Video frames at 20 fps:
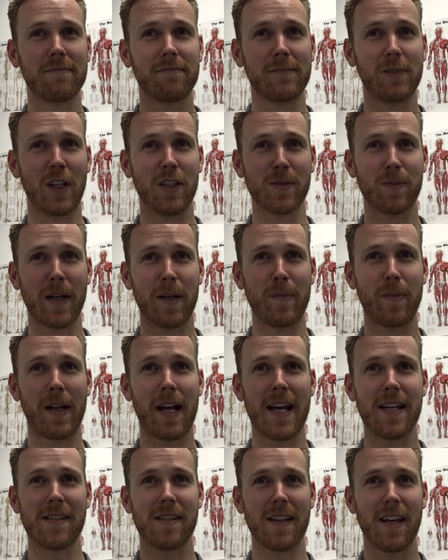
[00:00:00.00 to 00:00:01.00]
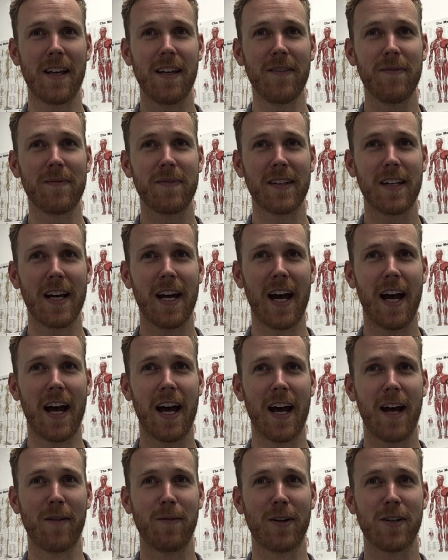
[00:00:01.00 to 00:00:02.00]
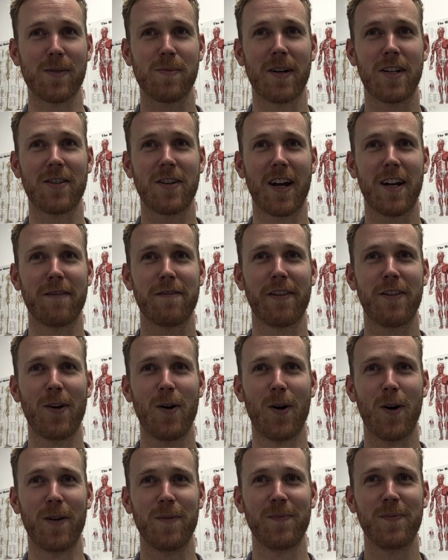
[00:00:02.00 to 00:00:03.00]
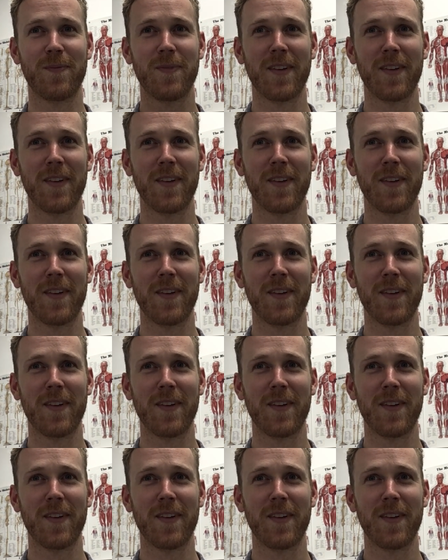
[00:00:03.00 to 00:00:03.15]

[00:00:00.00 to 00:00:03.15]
lost my place here. Lost my train of thought.